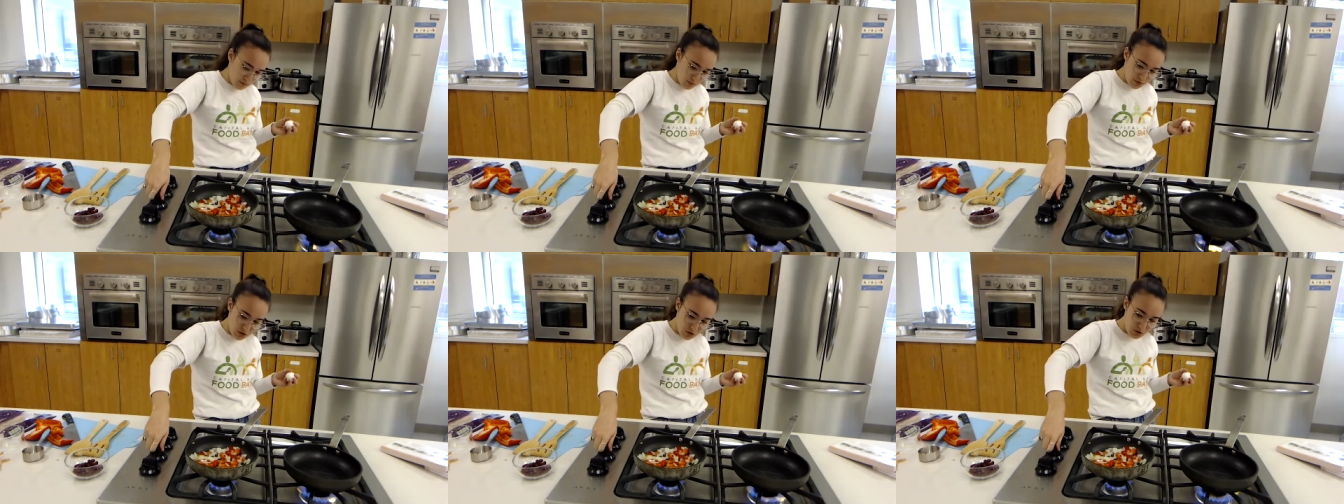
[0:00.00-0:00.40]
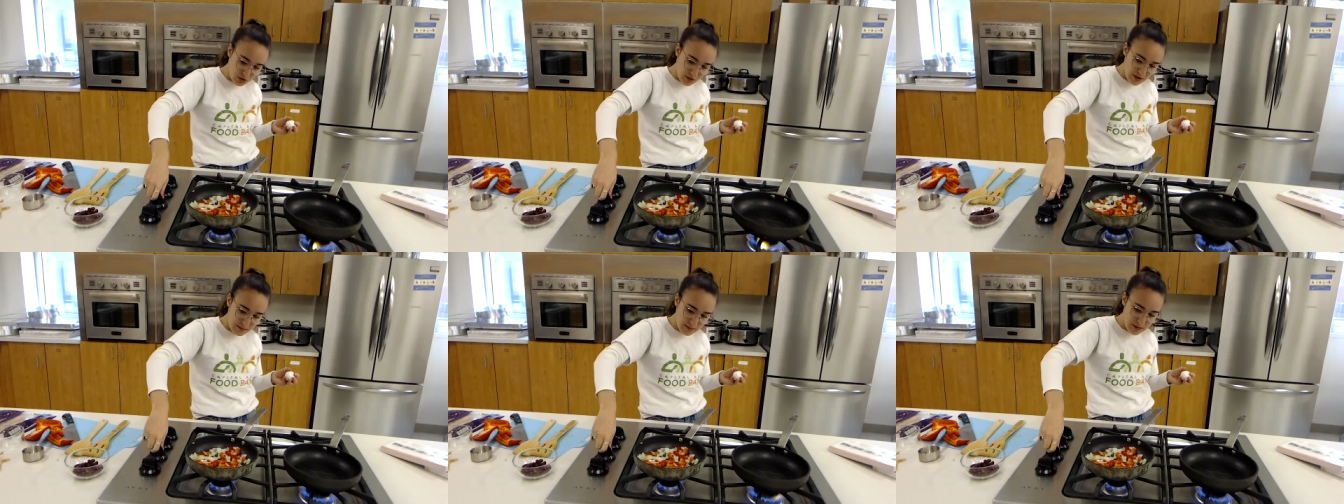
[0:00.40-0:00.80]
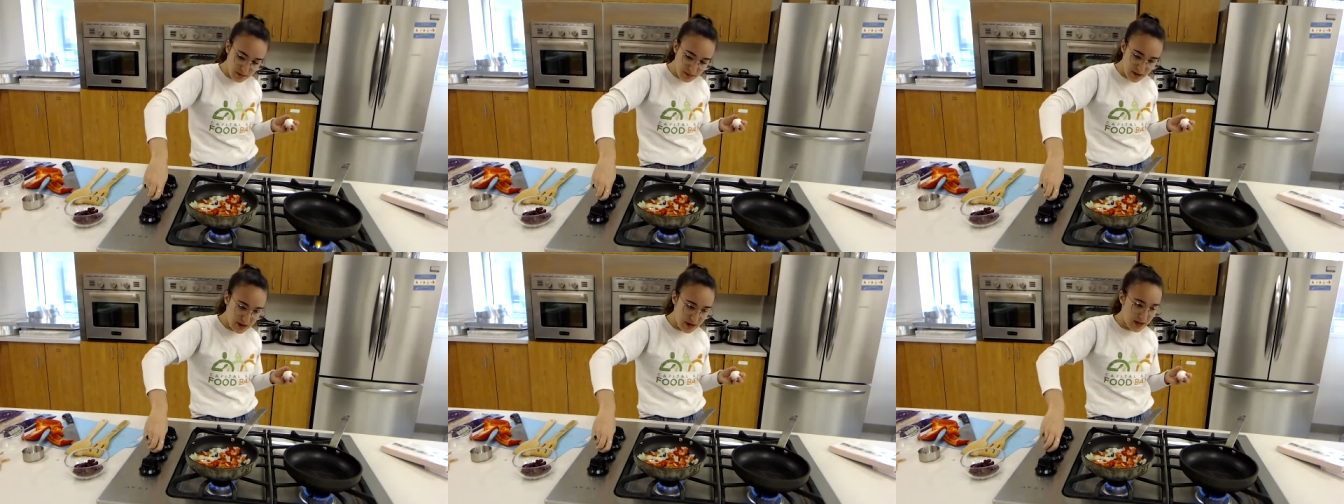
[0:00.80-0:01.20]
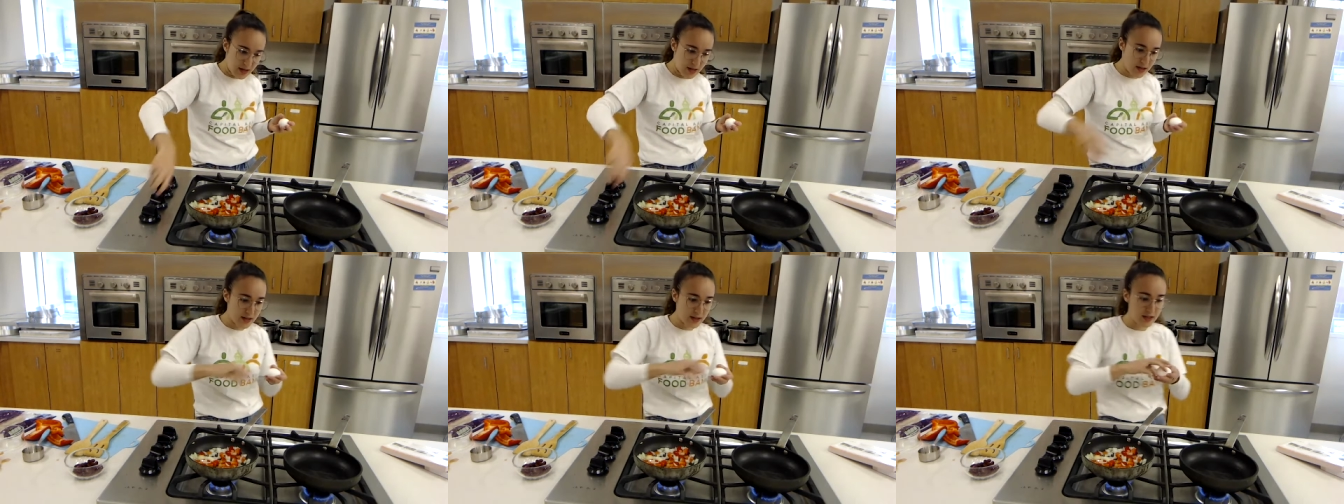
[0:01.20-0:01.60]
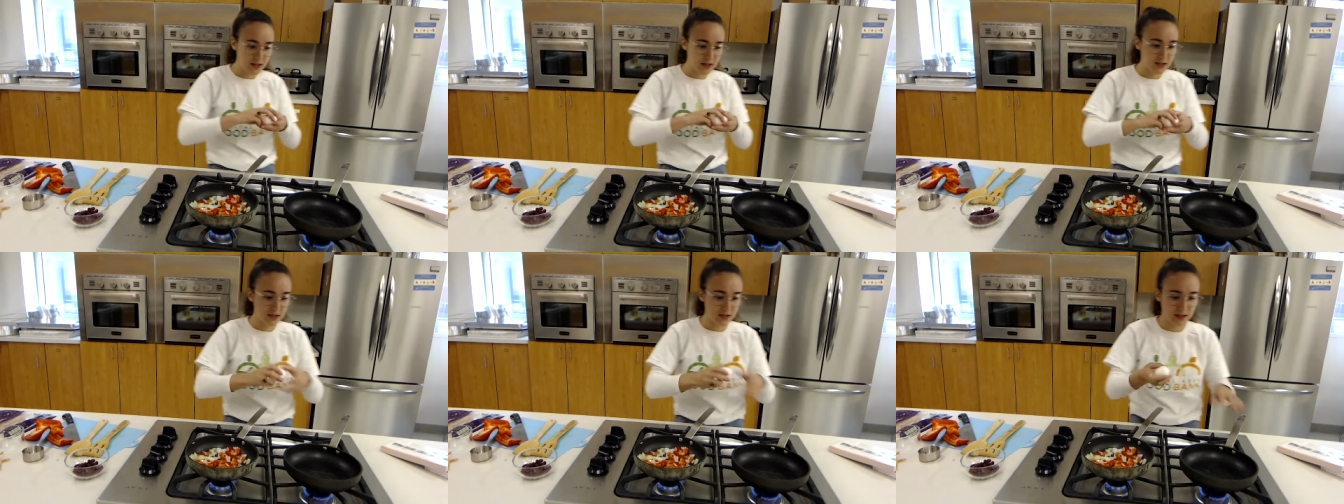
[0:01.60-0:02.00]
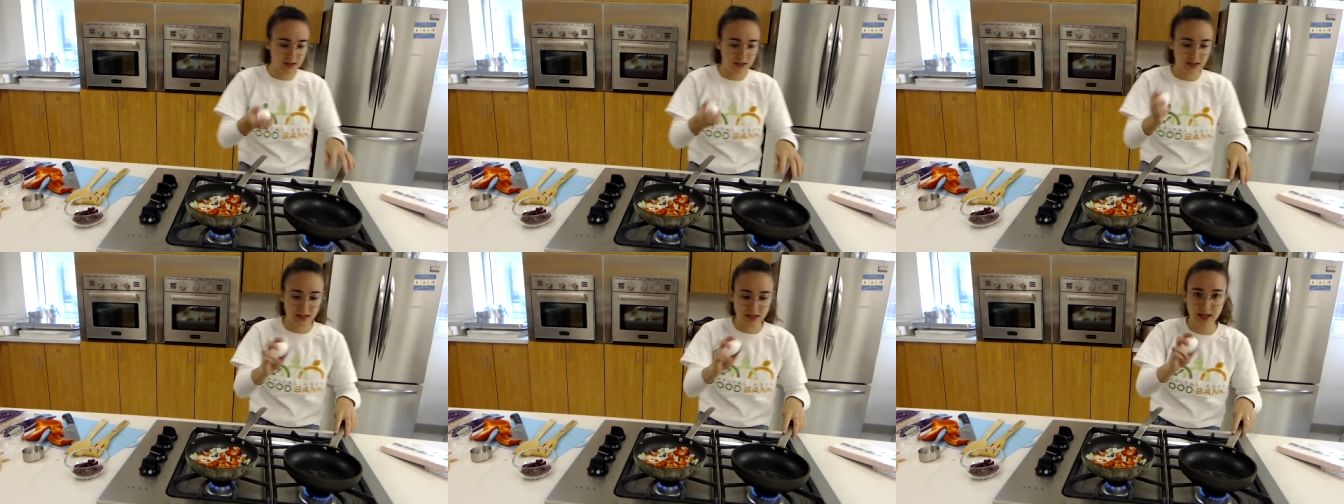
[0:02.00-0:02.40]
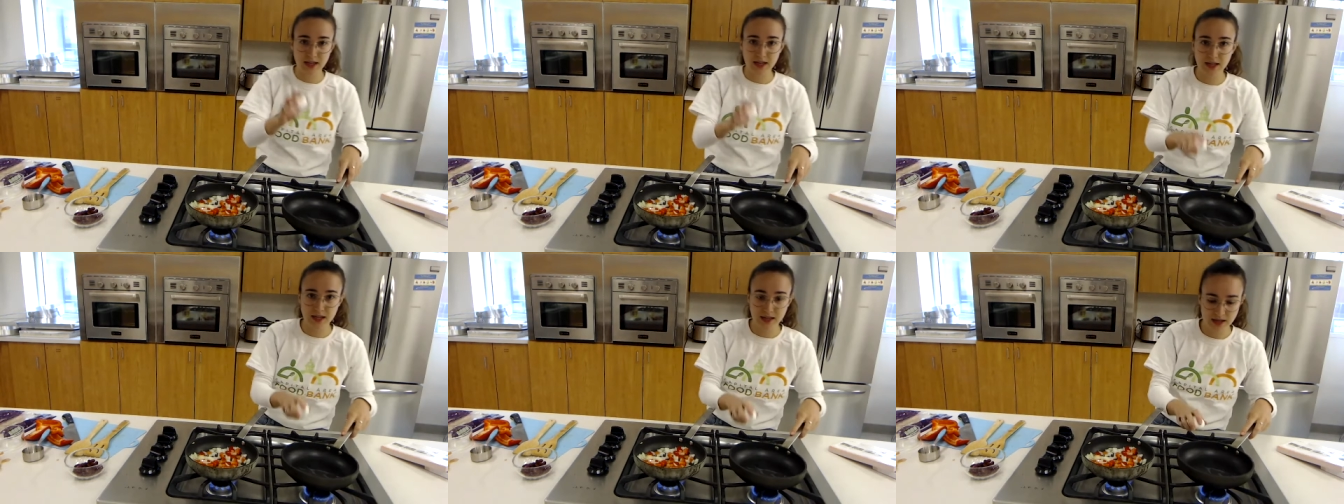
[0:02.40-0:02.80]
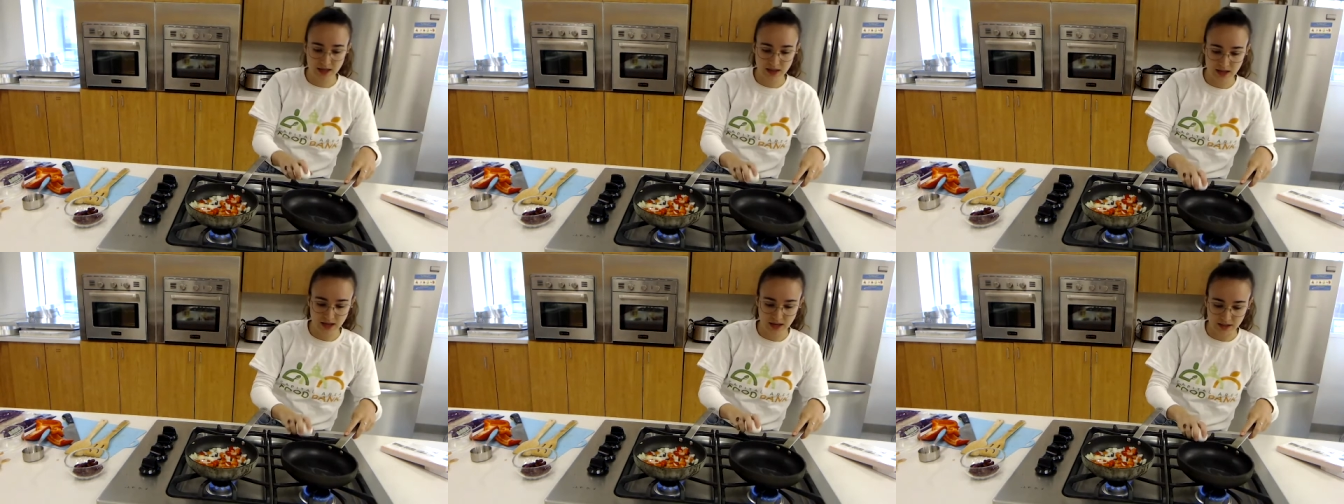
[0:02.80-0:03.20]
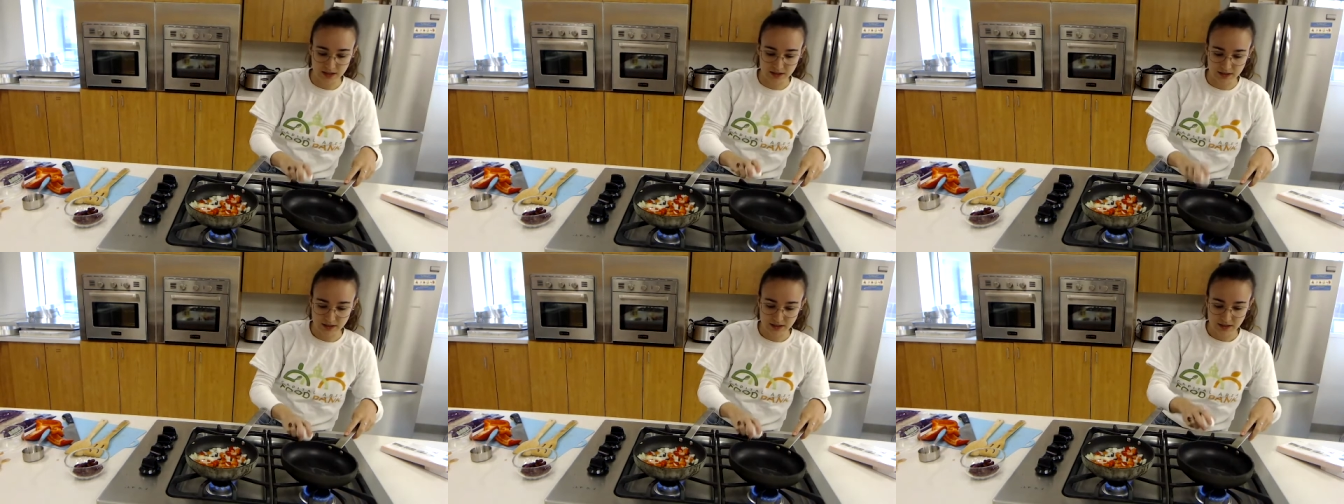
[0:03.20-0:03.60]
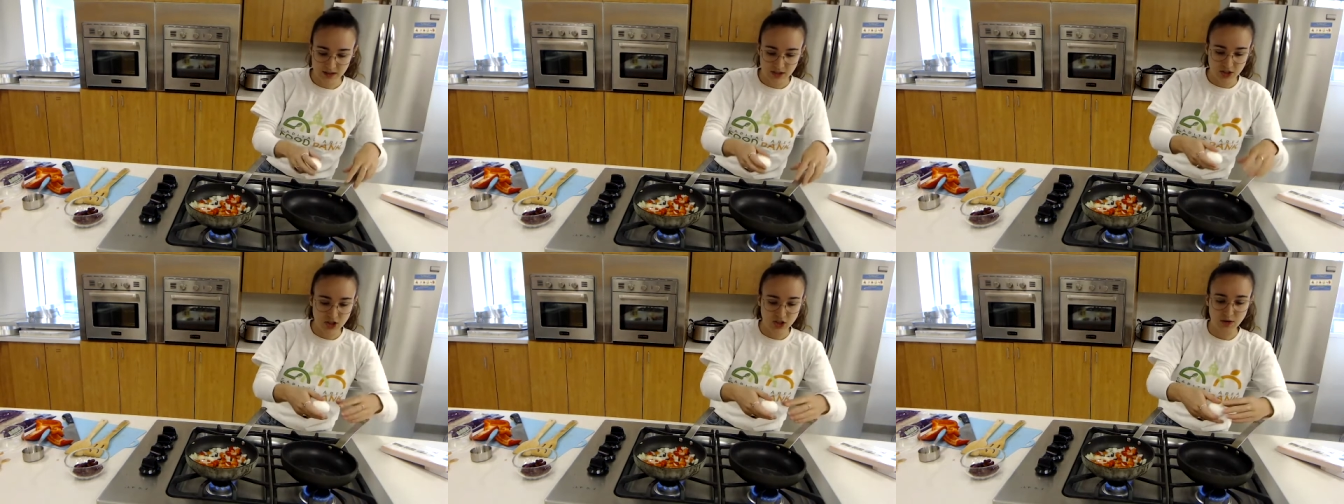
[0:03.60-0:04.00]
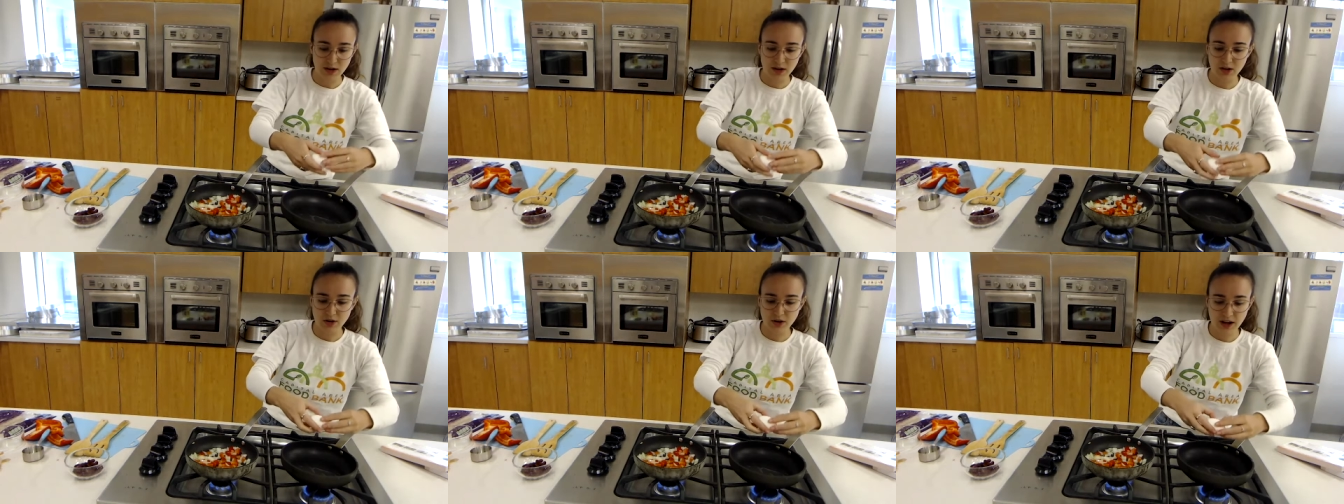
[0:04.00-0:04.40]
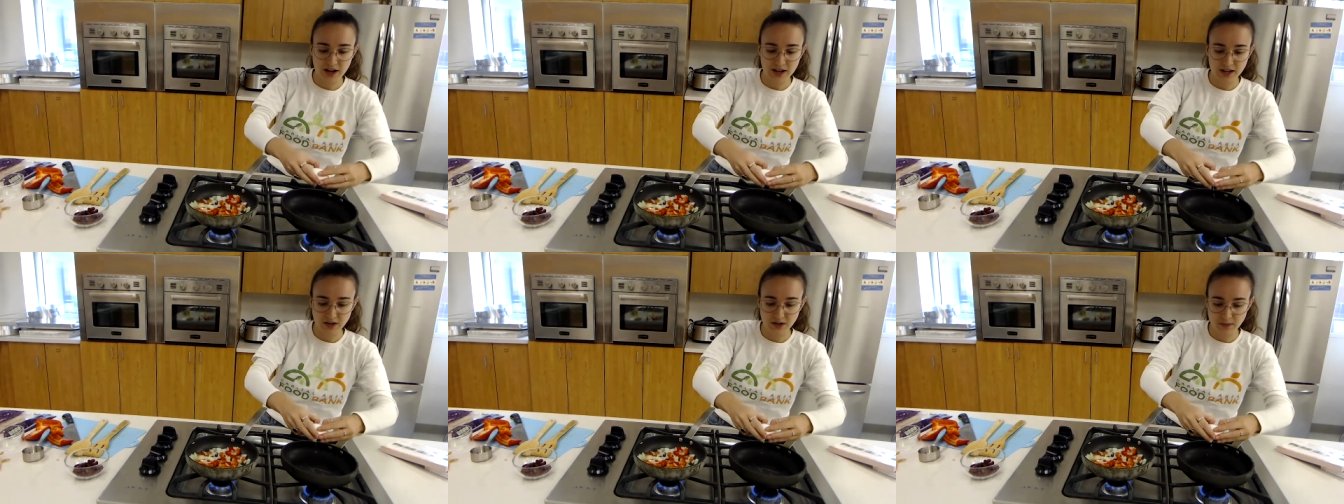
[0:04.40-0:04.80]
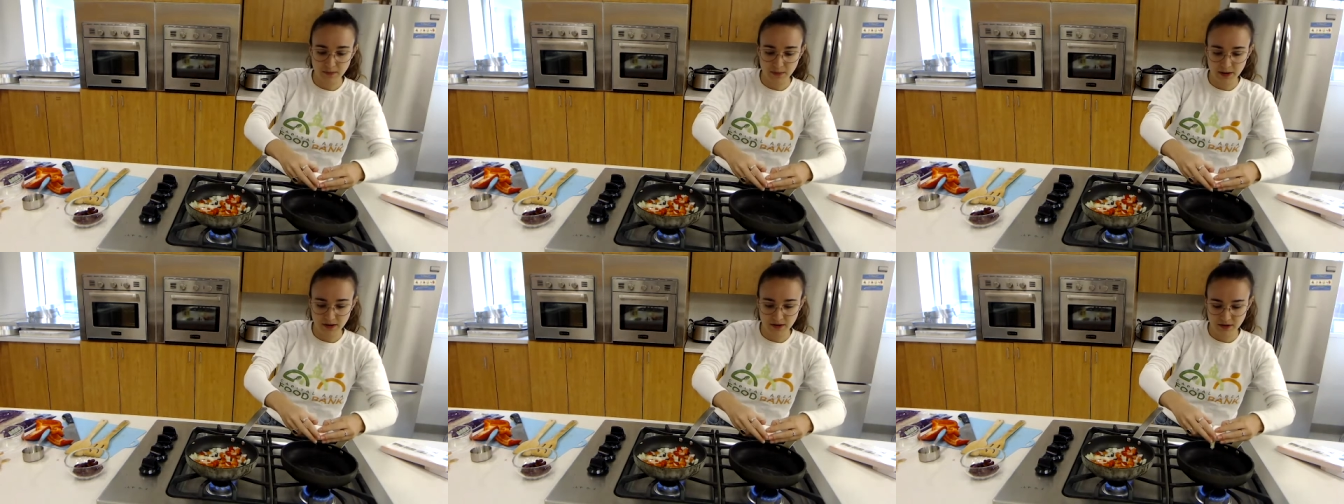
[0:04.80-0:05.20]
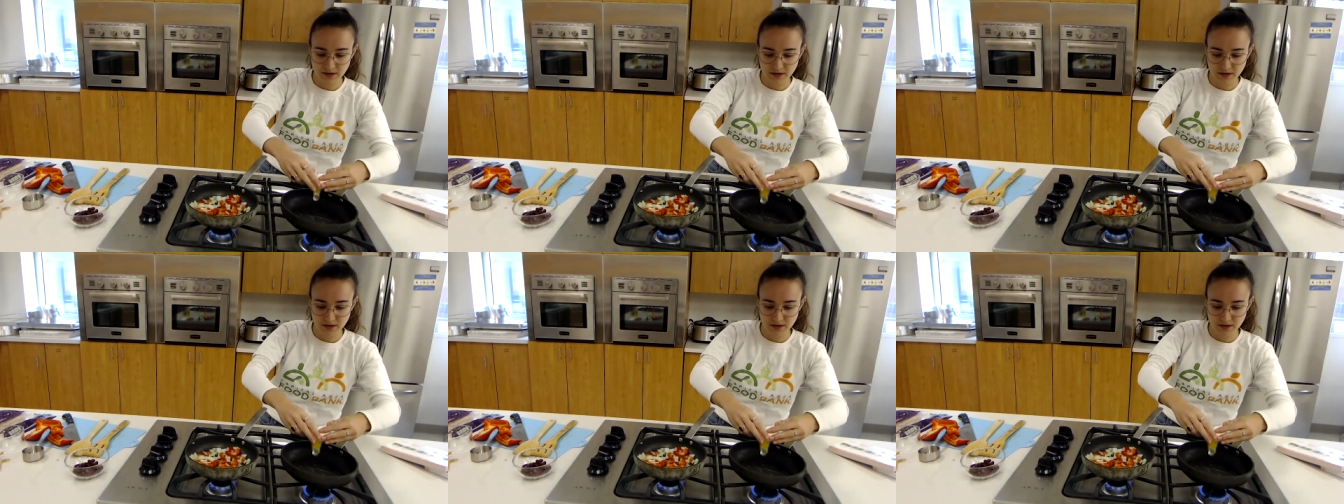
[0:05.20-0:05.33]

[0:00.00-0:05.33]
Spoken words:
will scramble my egg in the thing. So I crack it open,